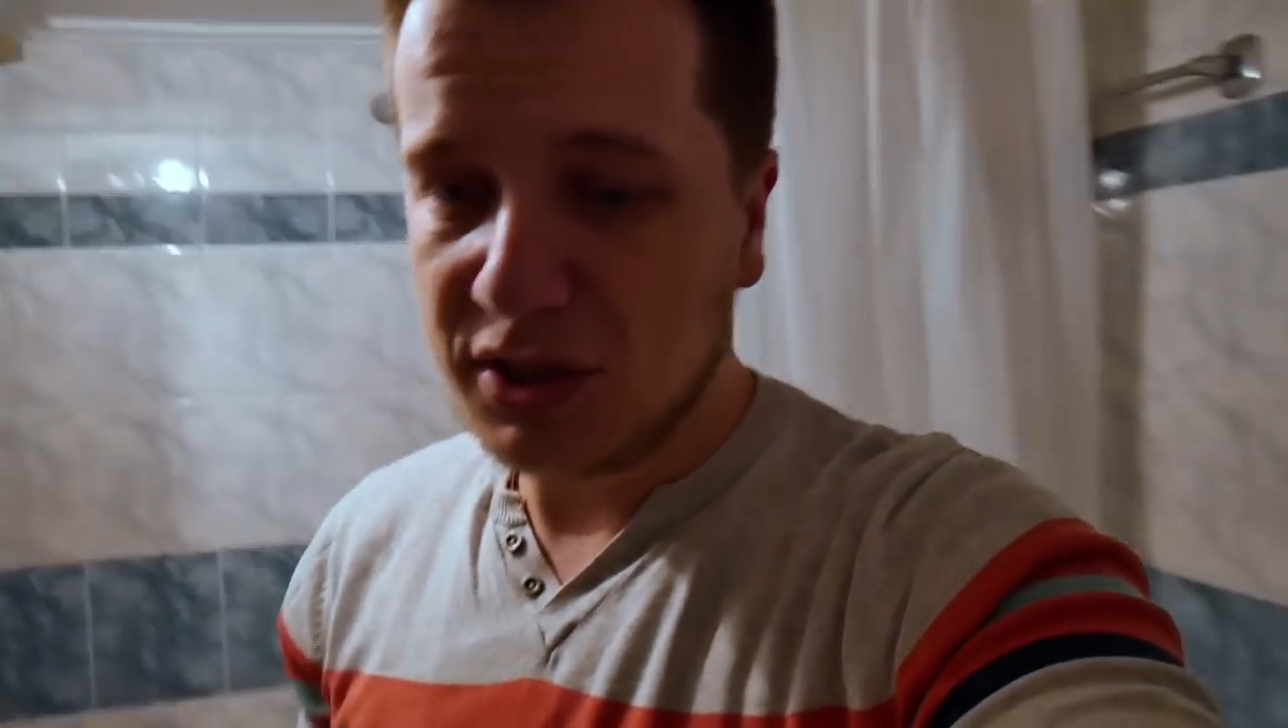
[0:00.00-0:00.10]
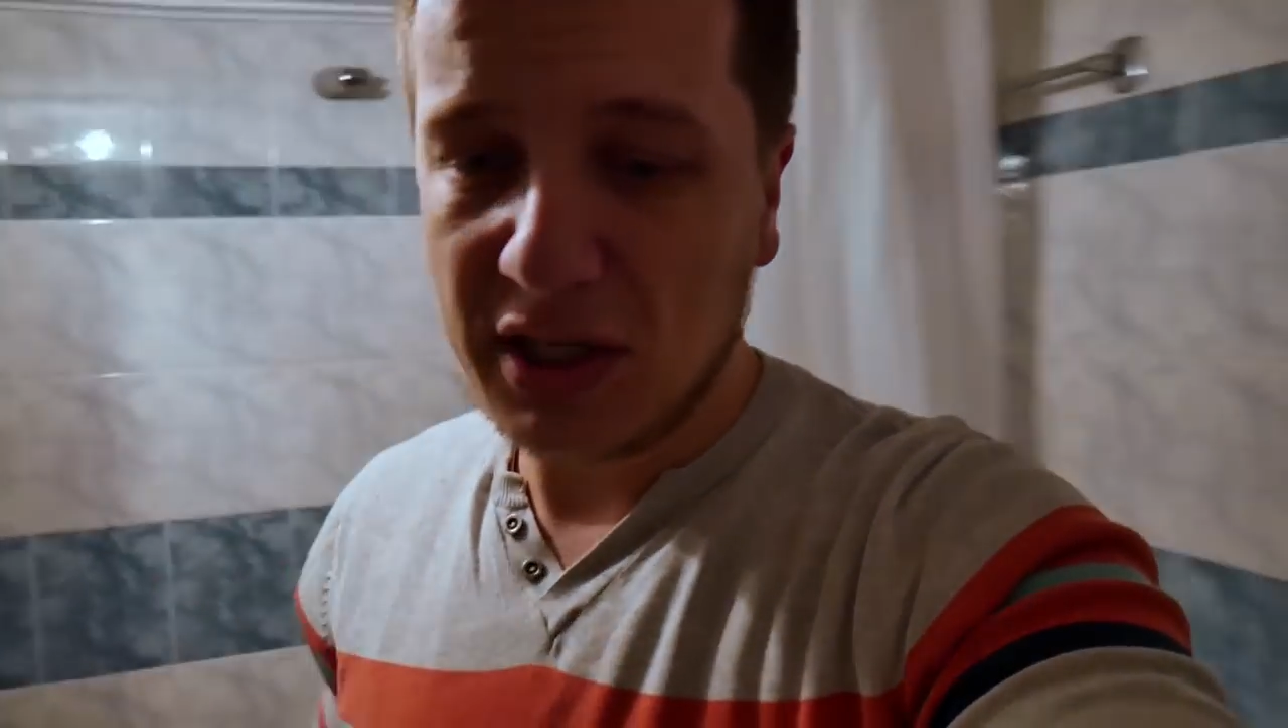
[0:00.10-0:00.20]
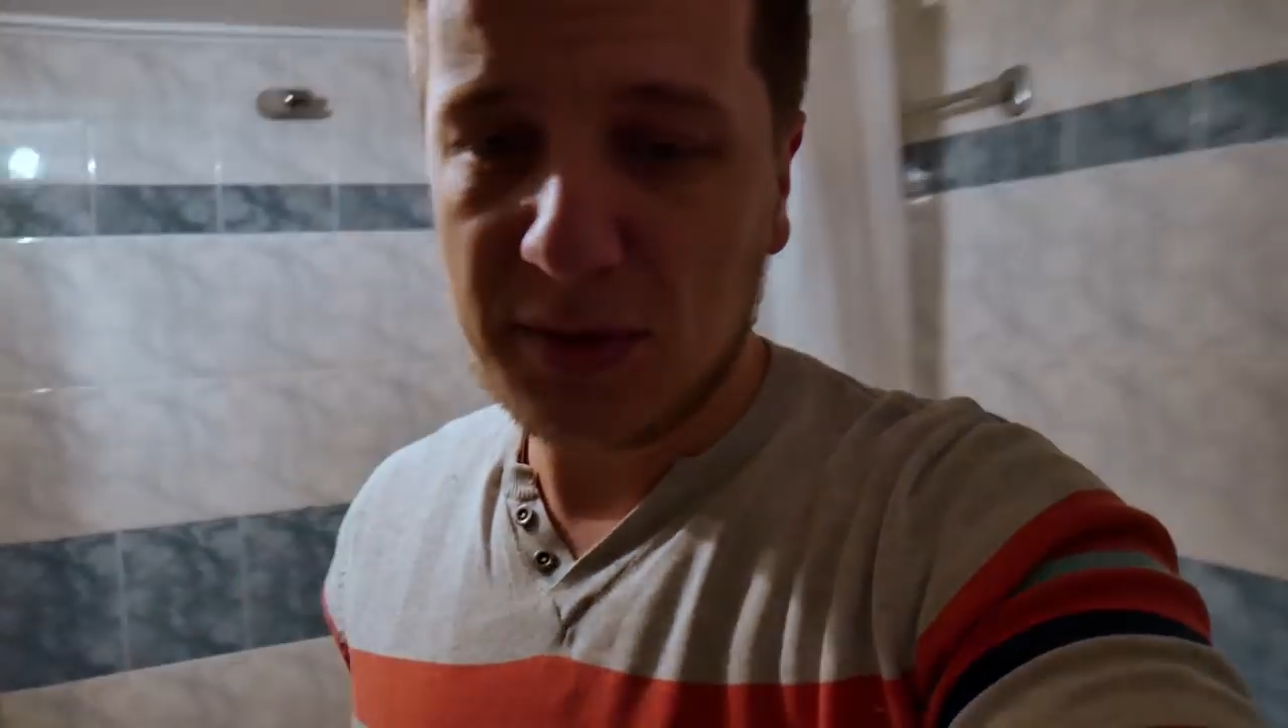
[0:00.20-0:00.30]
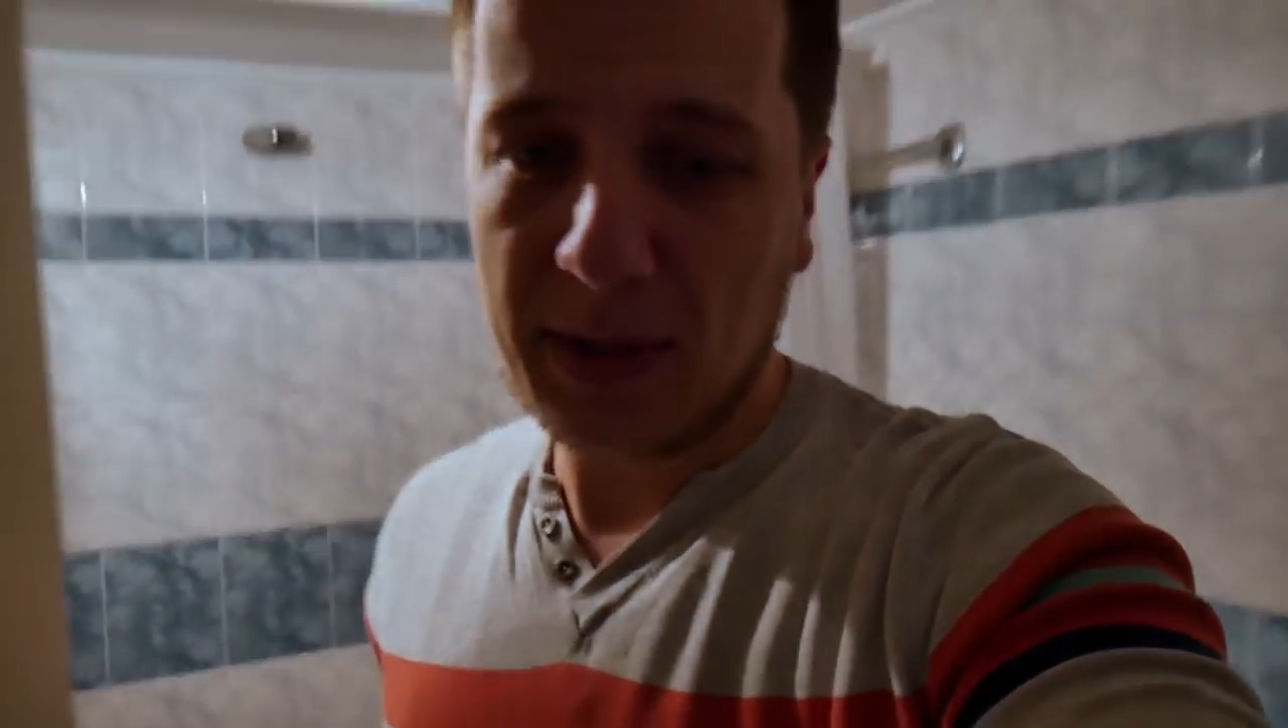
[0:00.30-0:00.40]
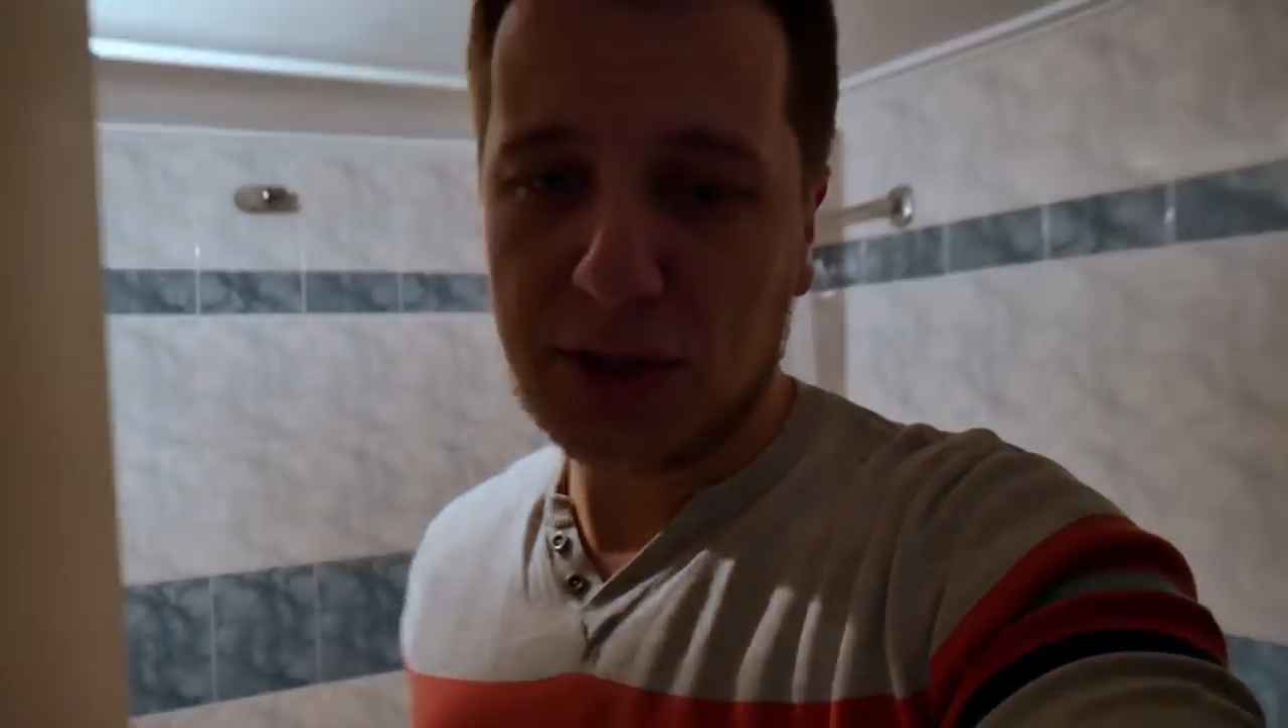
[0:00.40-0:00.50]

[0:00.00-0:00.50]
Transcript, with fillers: change my